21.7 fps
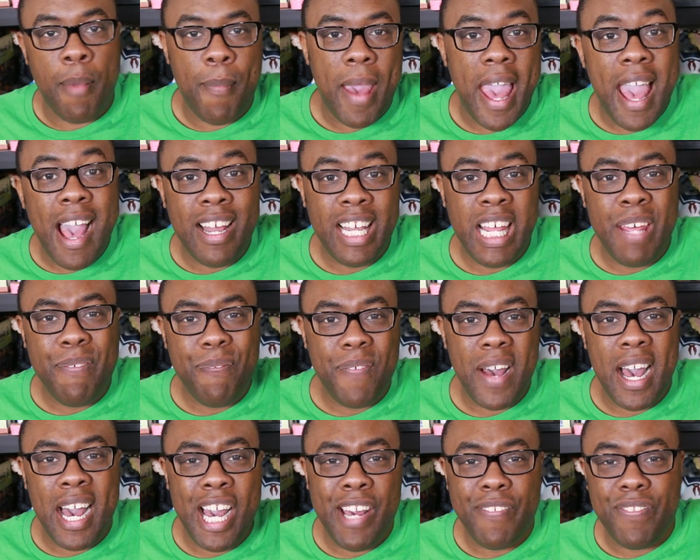I'm Audi
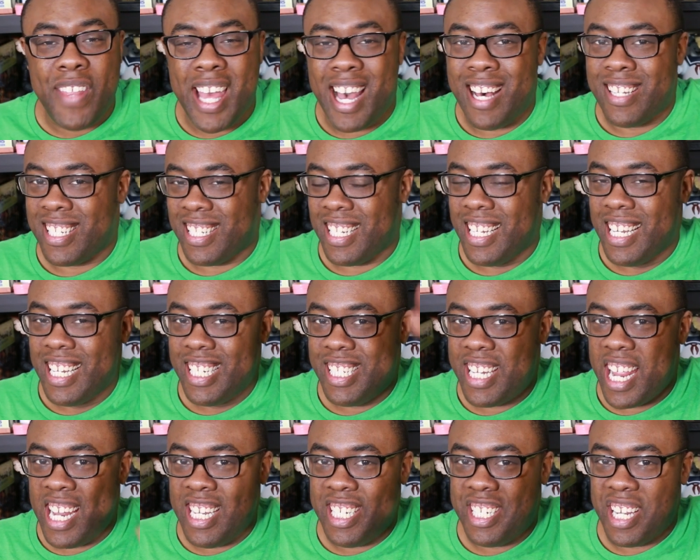5000.
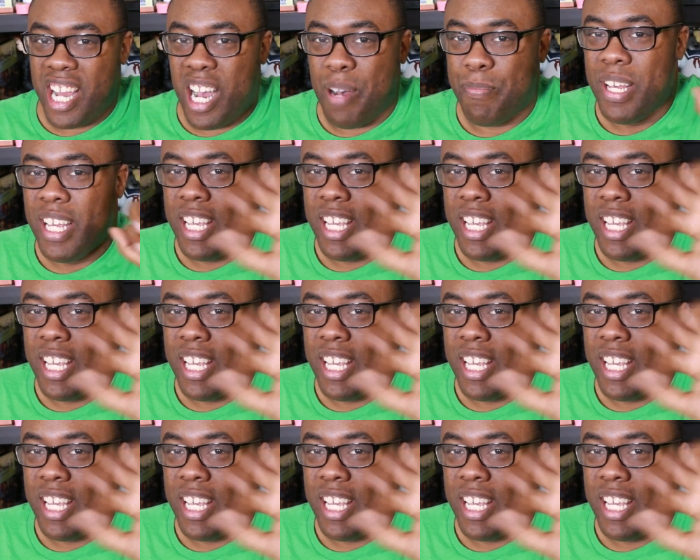Chain chomp.